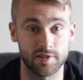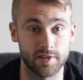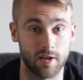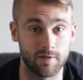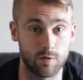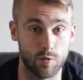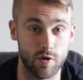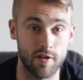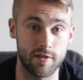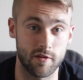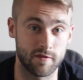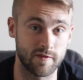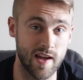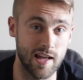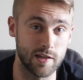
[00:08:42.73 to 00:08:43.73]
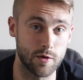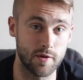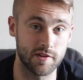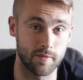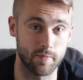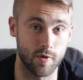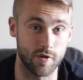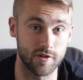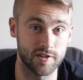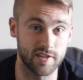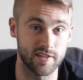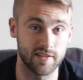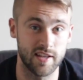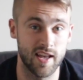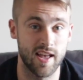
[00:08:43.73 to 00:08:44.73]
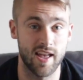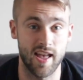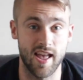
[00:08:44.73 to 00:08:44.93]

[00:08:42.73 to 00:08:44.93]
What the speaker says: self-worth, your value as a person,